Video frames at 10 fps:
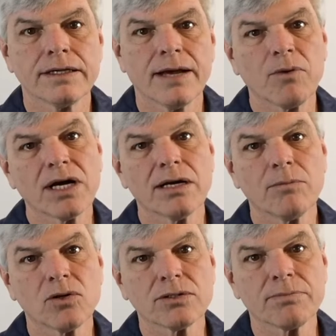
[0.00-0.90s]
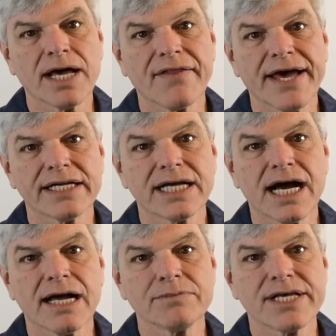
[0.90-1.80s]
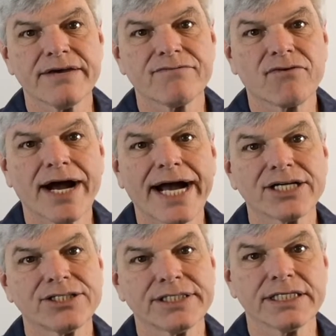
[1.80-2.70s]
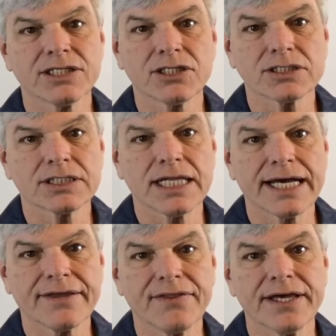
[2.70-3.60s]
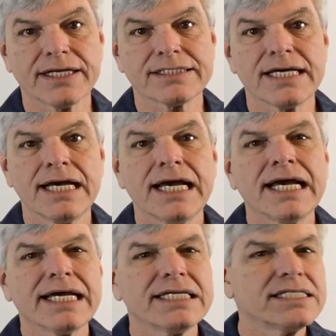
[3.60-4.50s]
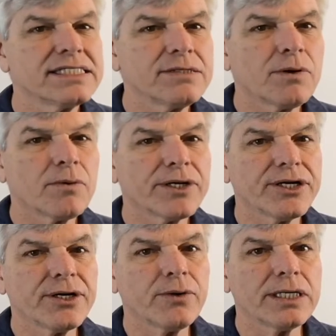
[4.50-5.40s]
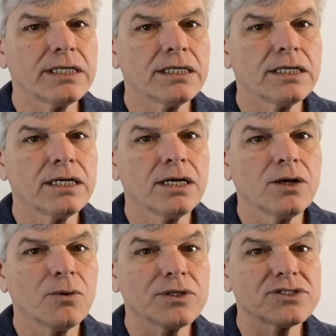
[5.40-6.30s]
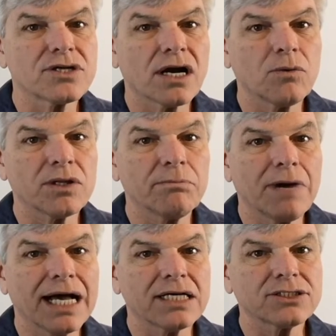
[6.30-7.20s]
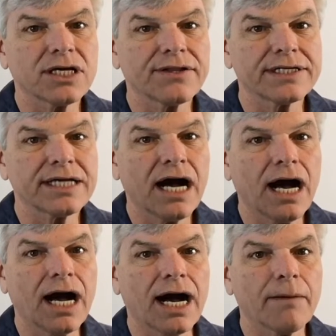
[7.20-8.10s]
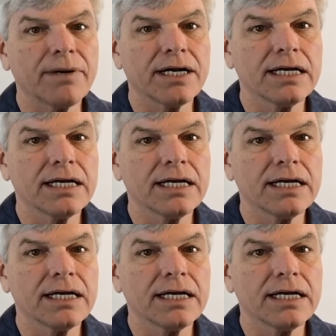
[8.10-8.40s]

And we're going to multiply that times a fraction that looks like this. Can you see what we're doing? We started with miles on the top,